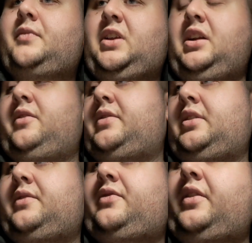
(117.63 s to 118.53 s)
Kind of
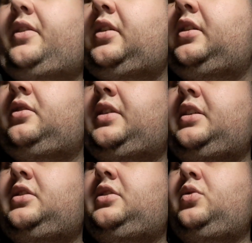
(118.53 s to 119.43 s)
a fun thing here.
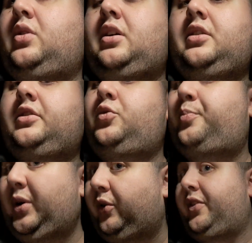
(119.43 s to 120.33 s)
You
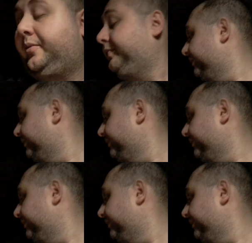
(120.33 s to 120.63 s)
build them